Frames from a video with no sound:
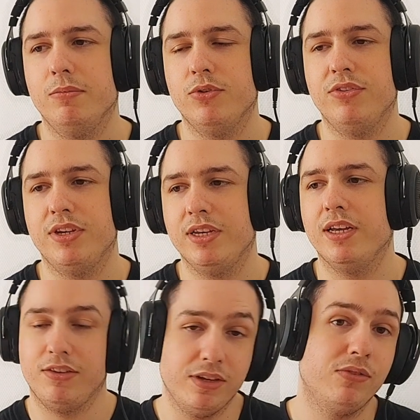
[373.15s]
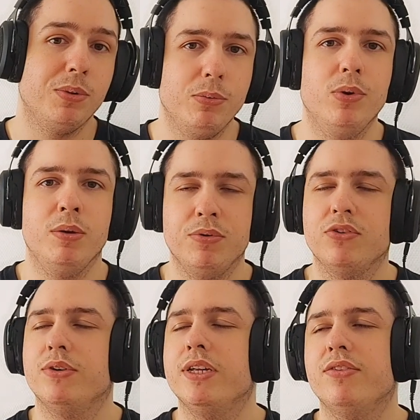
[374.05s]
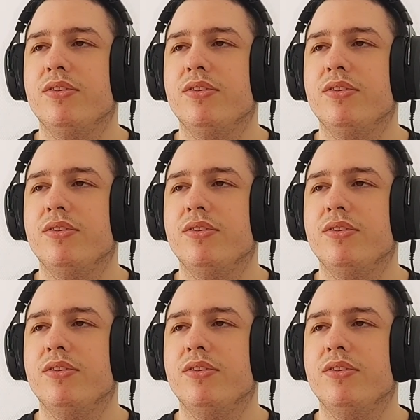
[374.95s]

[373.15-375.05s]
just singing, I think it's really well portrayed.